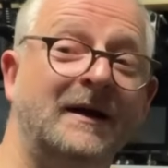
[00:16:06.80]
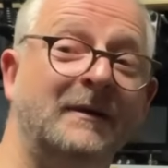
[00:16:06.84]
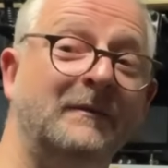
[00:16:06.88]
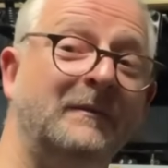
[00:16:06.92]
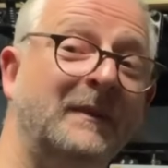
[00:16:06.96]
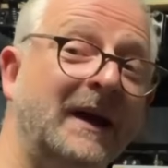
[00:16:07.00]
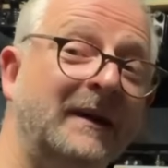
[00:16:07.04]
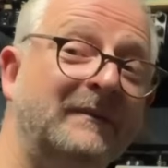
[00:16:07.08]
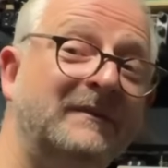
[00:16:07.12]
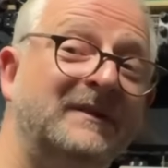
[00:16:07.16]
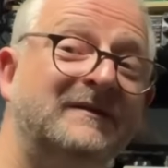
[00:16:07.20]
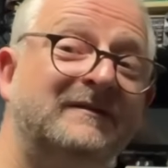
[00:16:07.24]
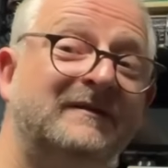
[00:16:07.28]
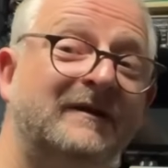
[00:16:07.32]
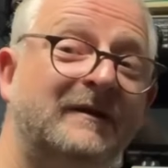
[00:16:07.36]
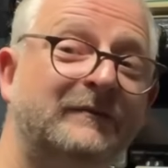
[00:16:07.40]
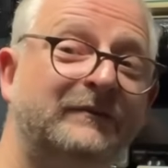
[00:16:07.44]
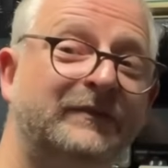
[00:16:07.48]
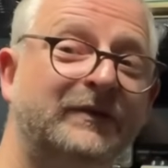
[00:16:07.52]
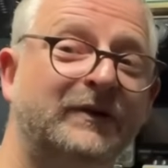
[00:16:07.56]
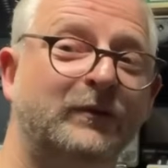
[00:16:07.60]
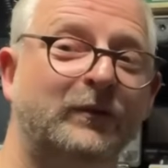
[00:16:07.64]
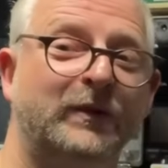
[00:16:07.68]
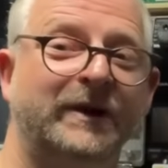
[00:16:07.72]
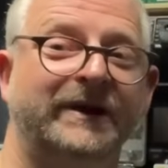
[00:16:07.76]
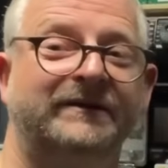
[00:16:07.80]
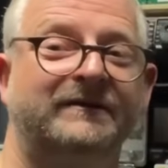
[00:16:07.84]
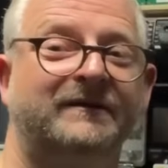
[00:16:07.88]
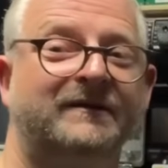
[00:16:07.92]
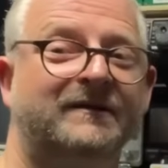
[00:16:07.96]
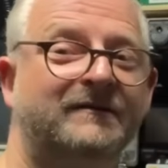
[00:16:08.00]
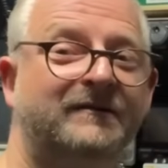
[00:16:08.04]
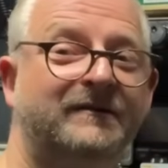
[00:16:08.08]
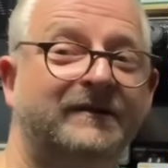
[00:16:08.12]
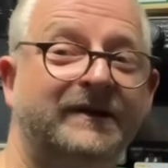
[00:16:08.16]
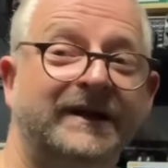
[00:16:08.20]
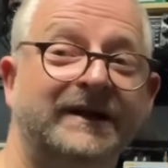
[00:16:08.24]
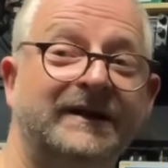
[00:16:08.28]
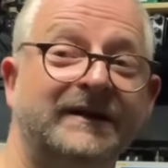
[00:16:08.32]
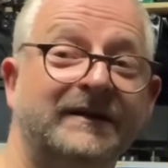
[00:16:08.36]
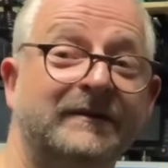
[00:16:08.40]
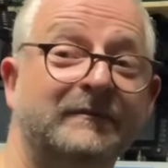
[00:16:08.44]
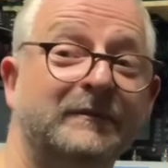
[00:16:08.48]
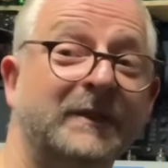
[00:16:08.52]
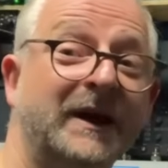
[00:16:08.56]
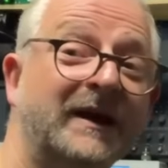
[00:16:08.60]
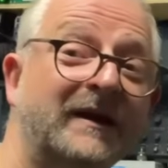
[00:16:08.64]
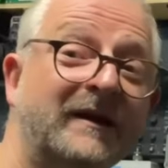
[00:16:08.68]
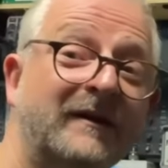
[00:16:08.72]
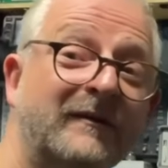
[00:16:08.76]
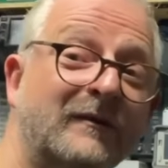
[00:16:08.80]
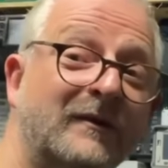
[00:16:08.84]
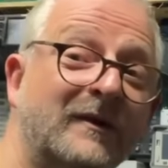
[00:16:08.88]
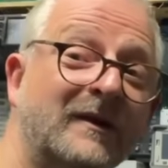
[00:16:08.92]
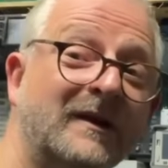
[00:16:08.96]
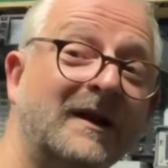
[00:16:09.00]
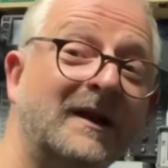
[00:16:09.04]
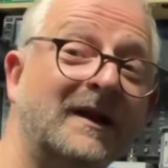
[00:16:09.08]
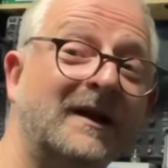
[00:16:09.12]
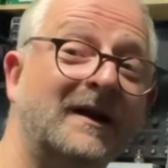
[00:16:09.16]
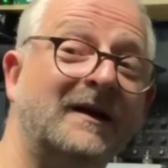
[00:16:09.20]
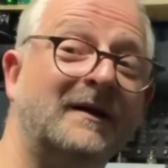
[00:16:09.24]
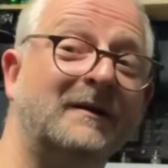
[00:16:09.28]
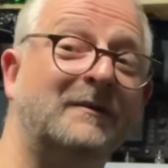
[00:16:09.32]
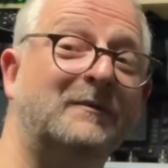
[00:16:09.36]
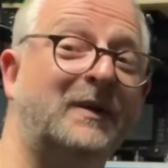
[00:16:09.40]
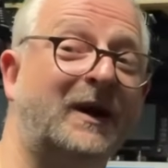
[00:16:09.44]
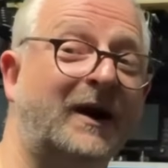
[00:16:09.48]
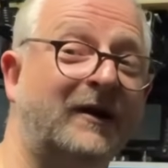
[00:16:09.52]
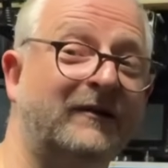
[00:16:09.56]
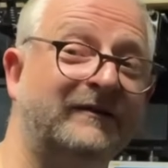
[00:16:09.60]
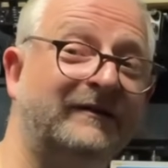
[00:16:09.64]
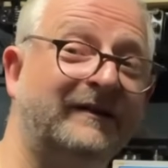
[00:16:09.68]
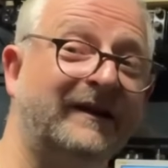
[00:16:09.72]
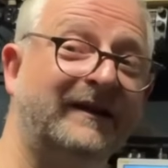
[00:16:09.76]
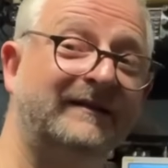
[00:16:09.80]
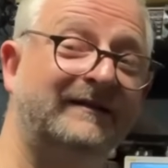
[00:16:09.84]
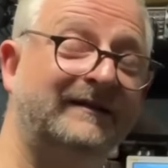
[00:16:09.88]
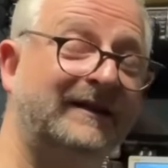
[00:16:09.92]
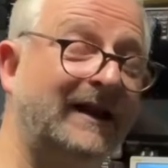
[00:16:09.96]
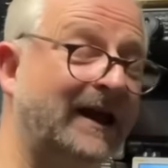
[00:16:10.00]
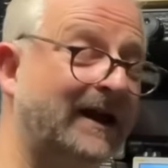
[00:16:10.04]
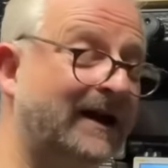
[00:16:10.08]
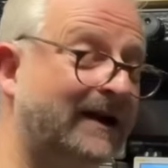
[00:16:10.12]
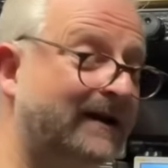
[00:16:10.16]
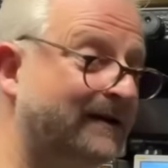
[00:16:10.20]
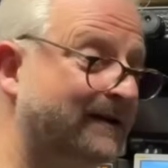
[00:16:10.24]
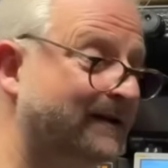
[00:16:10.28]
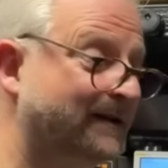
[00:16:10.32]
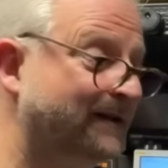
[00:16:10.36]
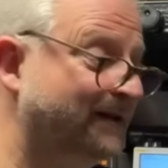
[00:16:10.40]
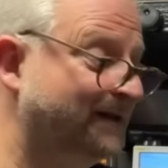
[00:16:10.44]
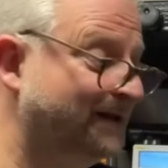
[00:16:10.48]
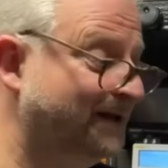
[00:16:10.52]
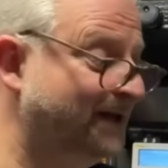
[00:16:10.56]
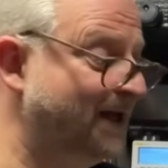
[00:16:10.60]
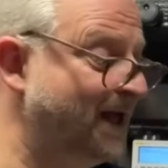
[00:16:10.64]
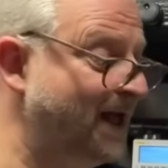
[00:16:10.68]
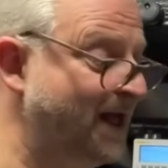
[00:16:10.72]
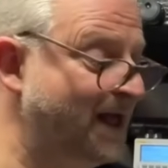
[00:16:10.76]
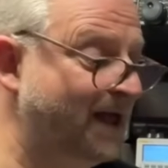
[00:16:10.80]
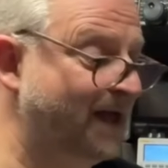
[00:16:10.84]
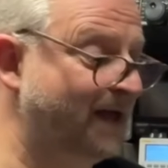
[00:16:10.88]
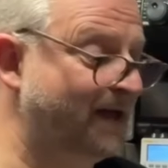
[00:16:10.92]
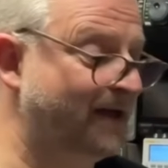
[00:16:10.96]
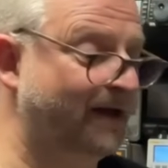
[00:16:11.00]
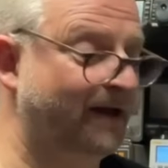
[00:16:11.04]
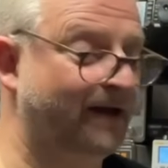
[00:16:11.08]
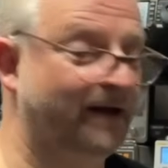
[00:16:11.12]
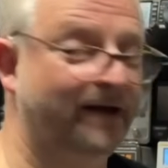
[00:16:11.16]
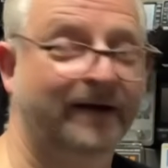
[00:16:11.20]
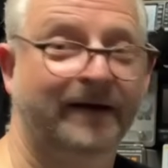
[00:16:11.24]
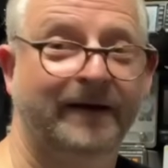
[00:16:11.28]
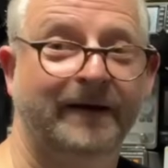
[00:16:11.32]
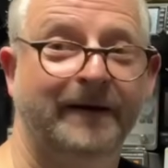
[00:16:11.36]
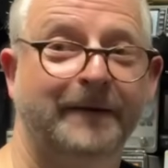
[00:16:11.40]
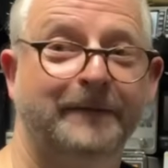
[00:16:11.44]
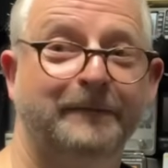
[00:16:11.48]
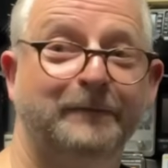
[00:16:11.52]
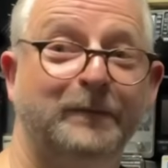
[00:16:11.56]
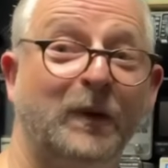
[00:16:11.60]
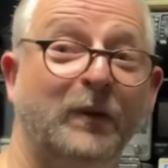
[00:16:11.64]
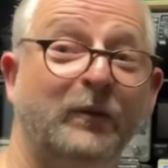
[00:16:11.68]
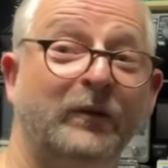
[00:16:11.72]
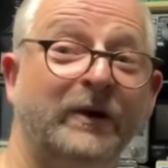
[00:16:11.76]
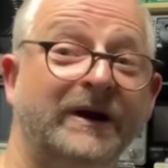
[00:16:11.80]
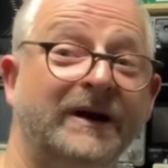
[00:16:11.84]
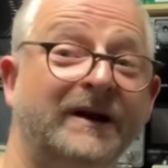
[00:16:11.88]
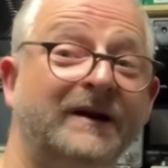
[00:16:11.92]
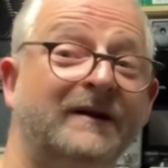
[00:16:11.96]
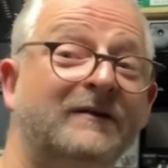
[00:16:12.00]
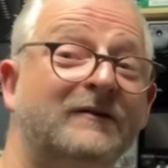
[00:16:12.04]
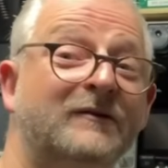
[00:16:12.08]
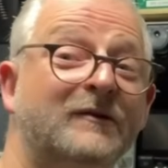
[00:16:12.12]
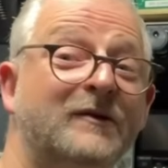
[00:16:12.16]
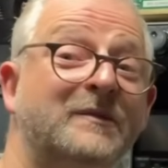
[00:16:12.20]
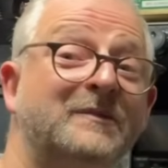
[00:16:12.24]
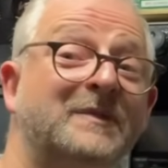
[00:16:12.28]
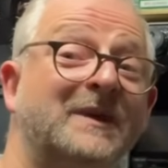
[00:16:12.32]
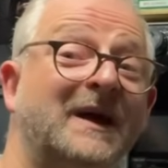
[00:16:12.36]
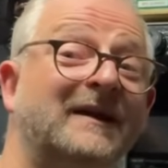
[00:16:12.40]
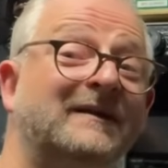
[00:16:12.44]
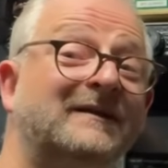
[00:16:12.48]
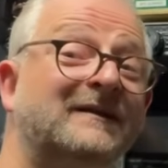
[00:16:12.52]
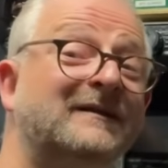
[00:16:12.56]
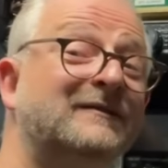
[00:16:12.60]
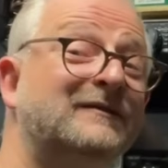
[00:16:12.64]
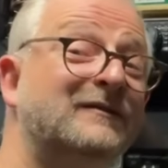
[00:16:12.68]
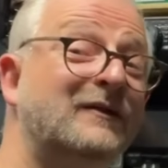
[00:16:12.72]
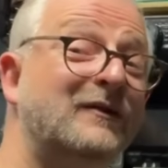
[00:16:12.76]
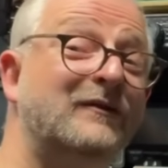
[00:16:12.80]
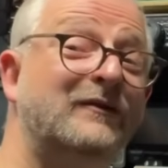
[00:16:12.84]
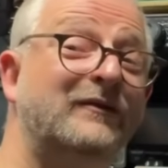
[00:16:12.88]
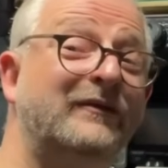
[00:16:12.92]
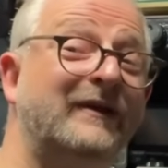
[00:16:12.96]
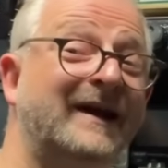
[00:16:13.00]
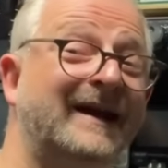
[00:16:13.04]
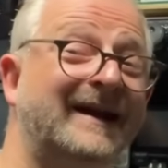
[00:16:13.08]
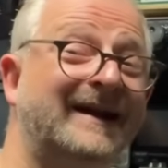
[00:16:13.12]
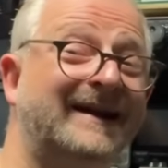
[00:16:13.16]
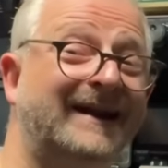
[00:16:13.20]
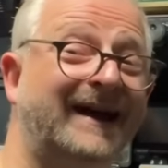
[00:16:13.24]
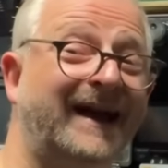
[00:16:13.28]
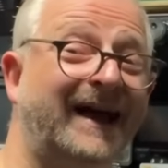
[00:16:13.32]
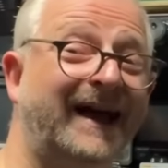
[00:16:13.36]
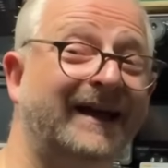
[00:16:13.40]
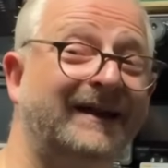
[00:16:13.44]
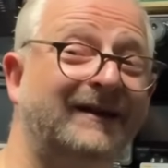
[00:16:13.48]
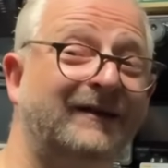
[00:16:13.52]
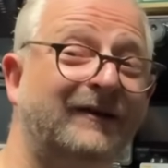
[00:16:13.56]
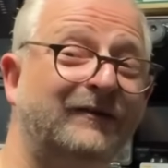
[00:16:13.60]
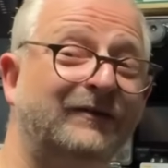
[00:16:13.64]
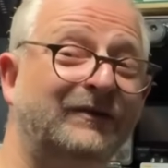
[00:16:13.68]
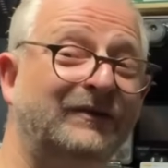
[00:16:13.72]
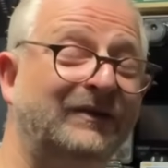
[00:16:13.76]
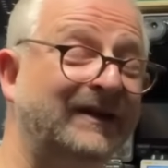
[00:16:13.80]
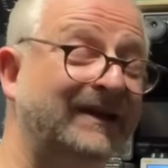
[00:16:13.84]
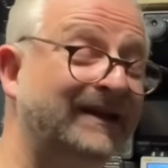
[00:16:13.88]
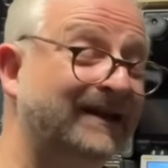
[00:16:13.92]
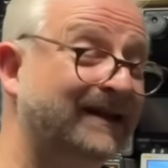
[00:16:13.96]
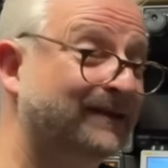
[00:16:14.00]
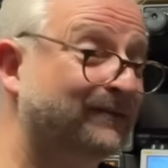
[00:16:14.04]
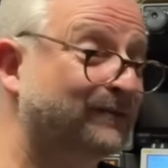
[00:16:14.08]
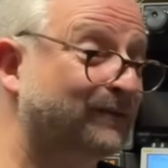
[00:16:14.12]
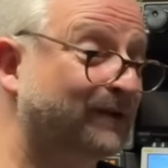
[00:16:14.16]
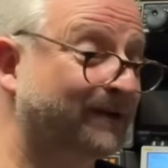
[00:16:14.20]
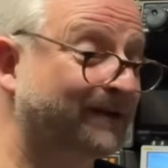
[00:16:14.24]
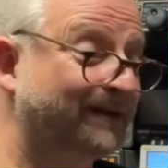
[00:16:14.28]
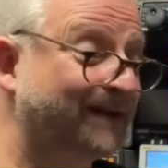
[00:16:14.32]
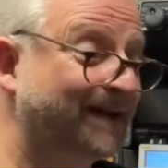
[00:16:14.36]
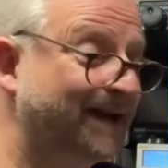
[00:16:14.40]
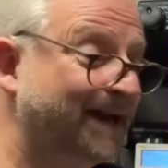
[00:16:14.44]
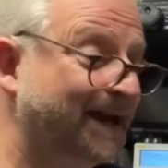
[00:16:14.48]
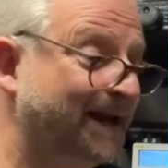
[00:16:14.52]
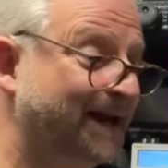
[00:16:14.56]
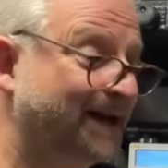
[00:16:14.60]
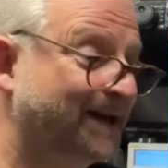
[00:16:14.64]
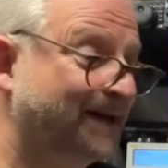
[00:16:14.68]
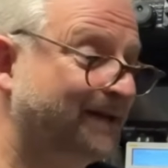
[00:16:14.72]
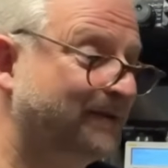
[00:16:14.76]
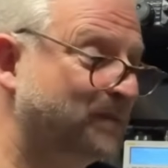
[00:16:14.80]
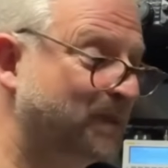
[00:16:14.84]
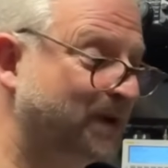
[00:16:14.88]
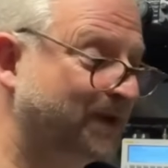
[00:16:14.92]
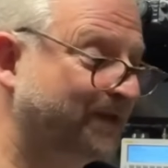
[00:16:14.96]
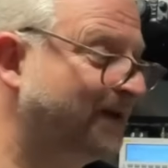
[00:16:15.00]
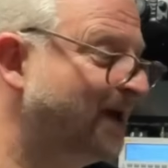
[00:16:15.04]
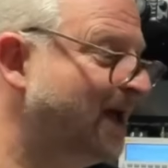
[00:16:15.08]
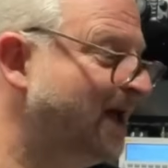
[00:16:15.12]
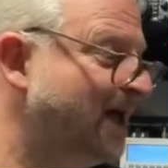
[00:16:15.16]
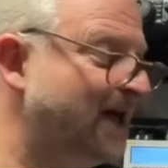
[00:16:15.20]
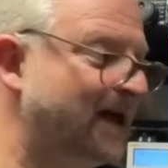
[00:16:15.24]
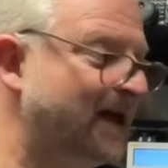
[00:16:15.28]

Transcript: Maybe something went wrong in the manual uh, process there. Um, we needed to update the software. I don't think it was needed, but